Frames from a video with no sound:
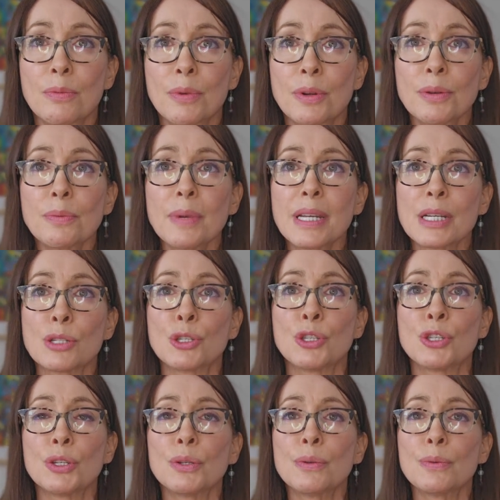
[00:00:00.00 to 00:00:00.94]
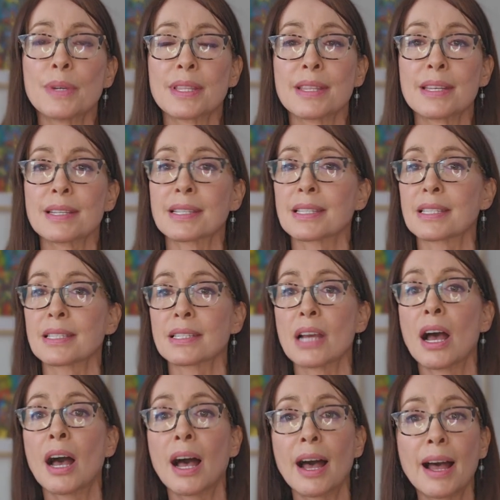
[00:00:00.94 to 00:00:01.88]
What do we do in this
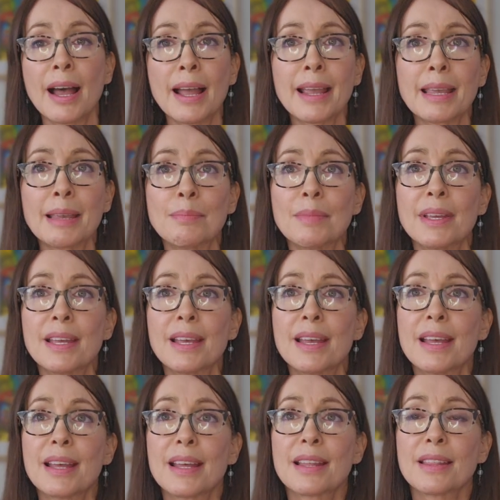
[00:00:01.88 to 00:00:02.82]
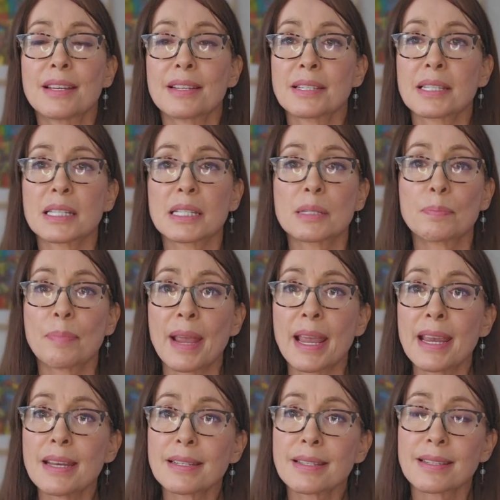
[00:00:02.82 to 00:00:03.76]
time, this
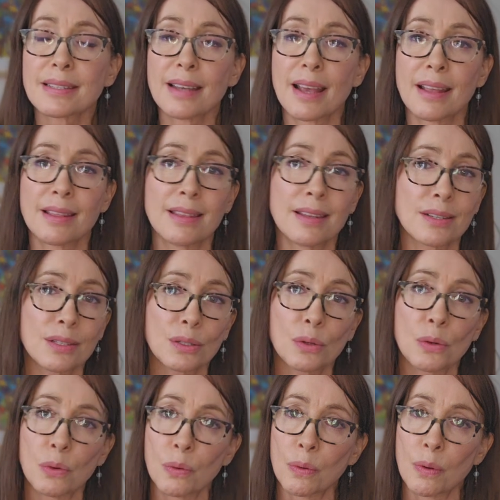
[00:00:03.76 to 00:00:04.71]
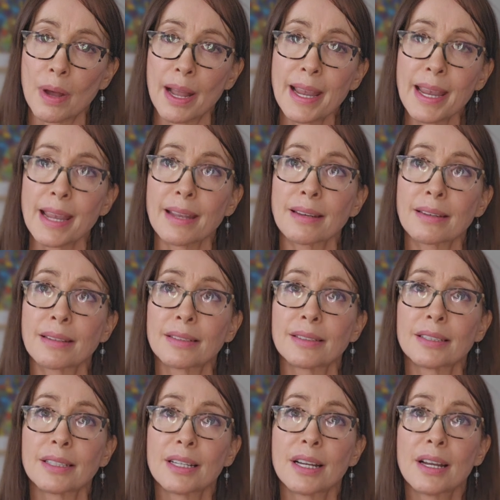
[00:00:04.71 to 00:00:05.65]
space, and this quiet?
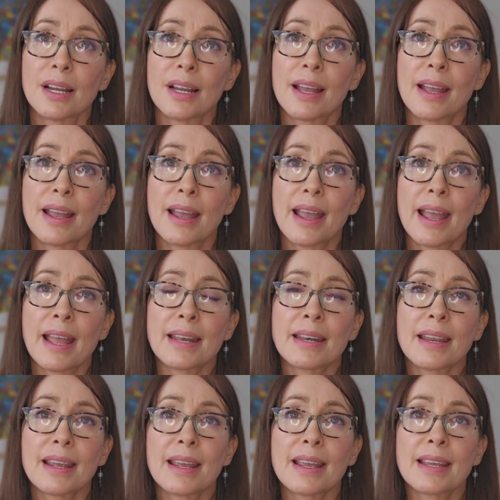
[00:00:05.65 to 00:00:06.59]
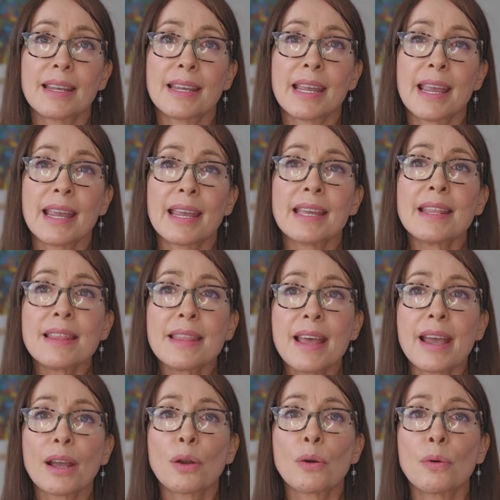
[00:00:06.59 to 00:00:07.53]
And in
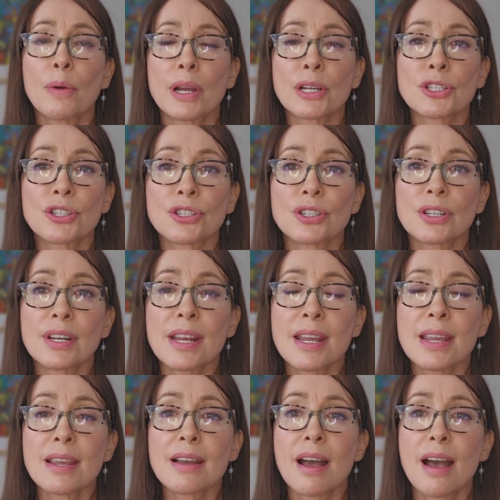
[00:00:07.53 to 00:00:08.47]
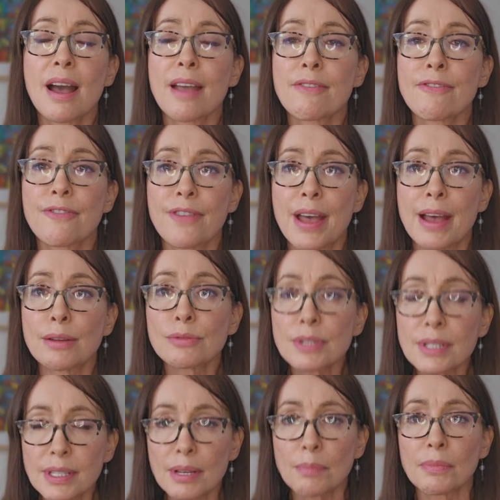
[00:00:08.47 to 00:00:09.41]
that questioning, I
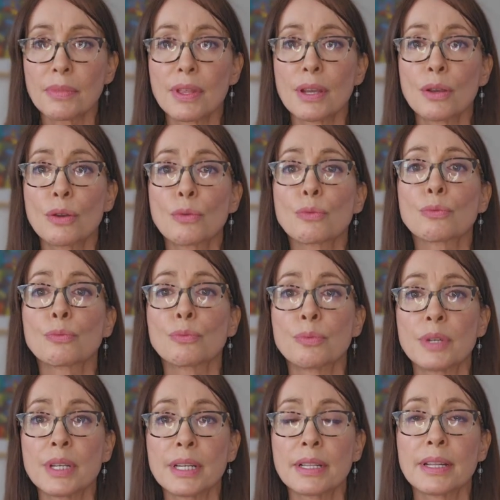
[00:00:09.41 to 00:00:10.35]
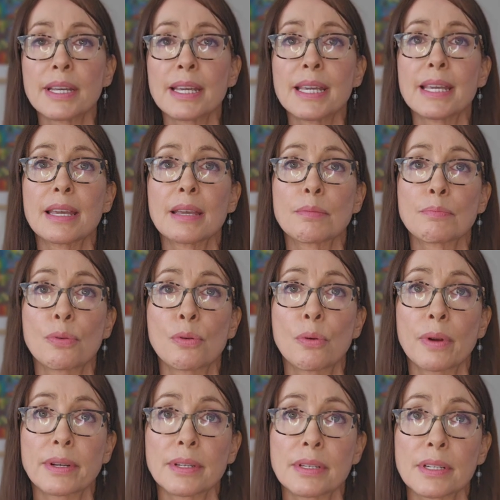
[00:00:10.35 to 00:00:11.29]
found something really
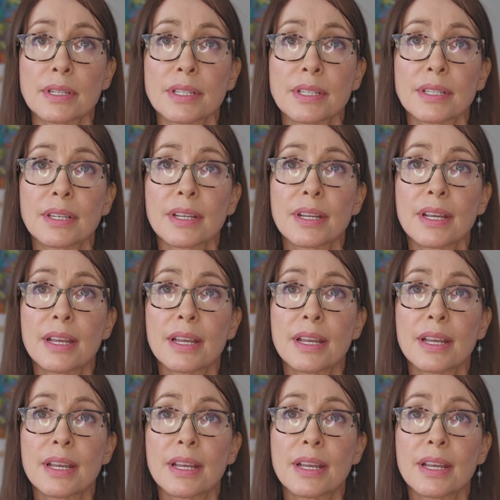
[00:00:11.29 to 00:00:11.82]
important.